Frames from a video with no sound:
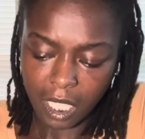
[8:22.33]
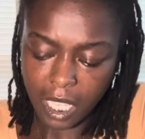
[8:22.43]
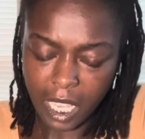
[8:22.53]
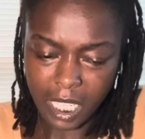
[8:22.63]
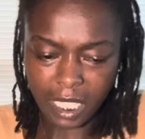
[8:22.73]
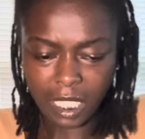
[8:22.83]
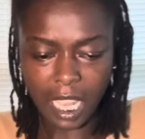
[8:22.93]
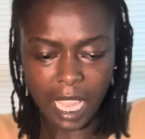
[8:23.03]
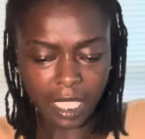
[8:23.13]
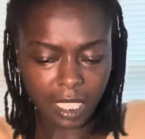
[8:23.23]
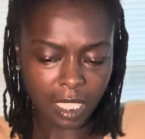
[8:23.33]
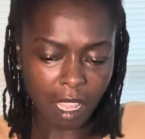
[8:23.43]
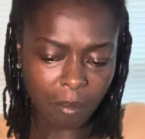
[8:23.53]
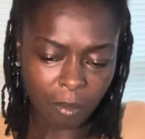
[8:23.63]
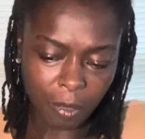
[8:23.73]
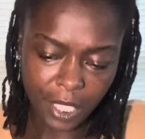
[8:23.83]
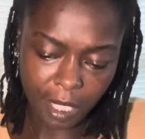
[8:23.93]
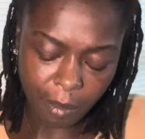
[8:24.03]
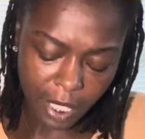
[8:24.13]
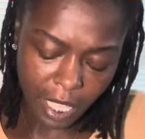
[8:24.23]
And it's like something with
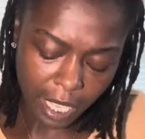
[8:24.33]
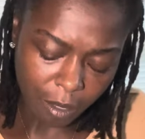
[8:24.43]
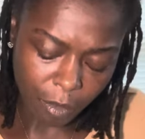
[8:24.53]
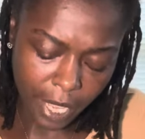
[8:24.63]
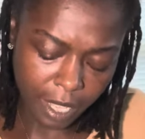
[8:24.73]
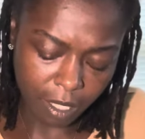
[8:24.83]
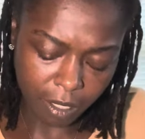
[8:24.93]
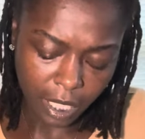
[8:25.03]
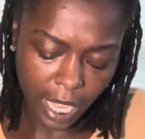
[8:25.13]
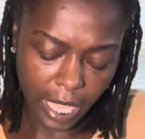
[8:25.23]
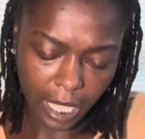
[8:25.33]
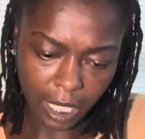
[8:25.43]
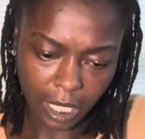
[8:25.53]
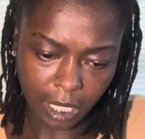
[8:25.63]
some sudden wealth, like,